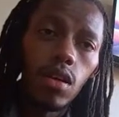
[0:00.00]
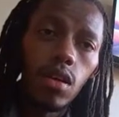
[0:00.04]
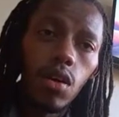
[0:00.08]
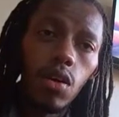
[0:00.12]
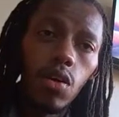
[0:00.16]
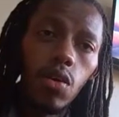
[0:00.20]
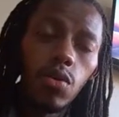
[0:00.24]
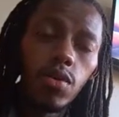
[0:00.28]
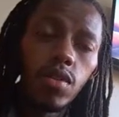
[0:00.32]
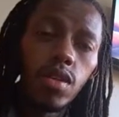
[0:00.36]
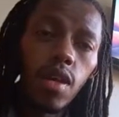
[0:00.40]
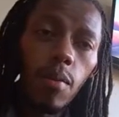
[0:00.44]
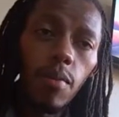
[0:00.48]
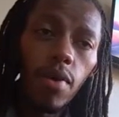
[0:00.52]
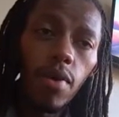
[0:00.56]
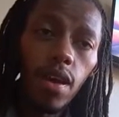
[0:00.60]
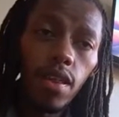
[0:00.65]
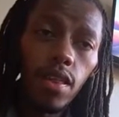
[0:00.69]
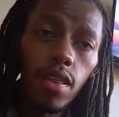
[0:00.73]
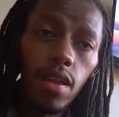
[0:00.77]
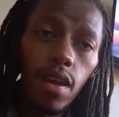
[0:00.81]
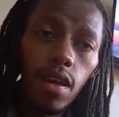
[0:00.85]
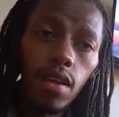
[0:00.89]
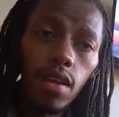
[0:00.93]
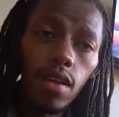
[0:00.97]
Because a
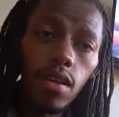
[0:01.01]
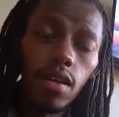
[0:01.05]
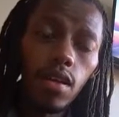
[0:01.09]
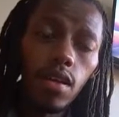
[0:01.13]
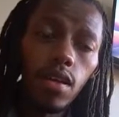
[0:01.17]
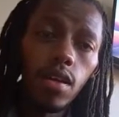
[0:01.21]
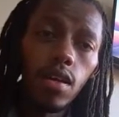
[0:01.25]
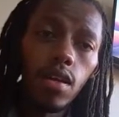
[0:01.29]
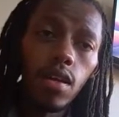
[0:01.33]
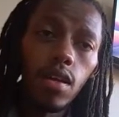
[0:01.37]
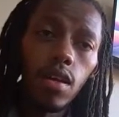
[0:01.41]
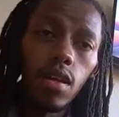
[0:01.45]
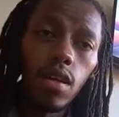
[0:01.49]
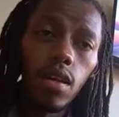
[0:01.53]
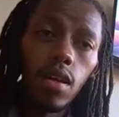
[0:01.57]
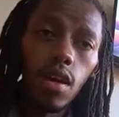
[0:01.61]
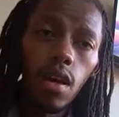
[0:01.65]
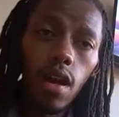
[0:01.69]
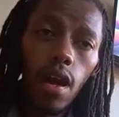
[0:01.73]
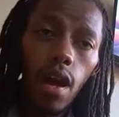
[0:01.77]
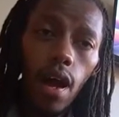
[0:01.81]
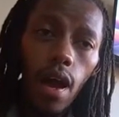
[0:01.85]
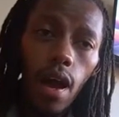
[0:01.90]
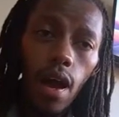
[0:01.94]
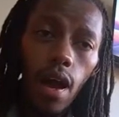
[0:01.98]
mother,
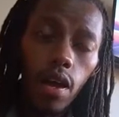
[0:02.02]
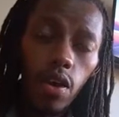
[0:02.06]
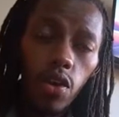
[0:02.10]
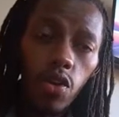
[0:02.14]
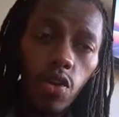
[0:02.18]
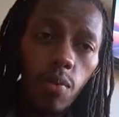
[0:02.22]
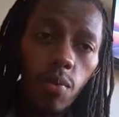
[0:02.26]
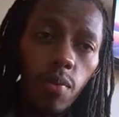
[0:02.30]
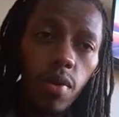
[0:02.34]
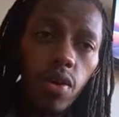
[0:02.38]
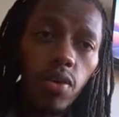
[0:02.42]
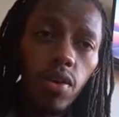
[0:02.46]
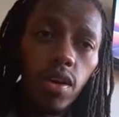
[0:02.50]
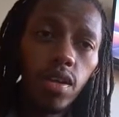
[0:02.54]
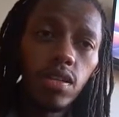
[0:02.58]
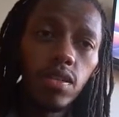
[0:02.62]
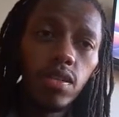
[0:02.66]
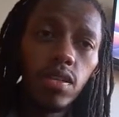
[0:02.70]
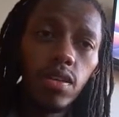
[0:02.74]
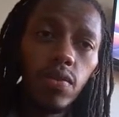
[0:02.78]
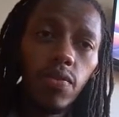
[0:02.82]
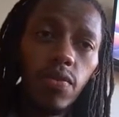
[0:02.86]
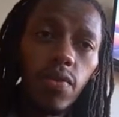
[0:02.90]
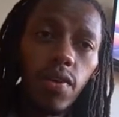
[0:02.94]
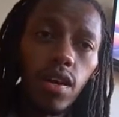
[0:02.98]
a human rights
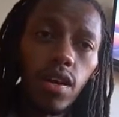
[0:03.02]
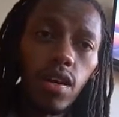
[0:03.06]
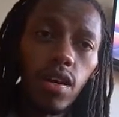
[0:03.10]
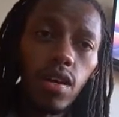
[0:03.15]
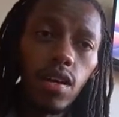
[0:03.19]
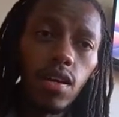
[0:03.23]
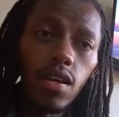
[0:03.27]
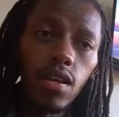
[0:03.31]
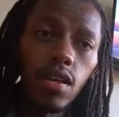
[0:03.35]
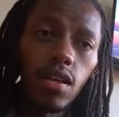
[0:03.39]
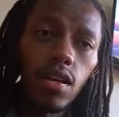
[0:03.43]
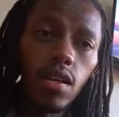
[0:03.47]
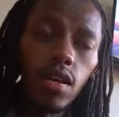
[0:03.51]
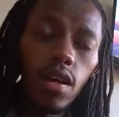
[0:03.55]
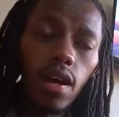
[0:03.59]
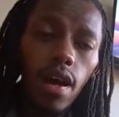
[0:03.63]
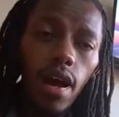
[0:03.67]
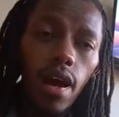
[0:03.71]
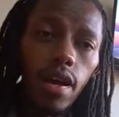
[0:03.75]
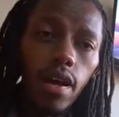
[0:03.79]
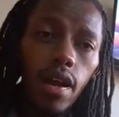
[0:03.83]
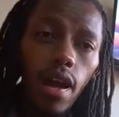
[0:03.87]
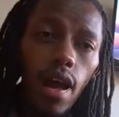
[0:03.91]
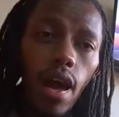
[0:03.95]
defender, an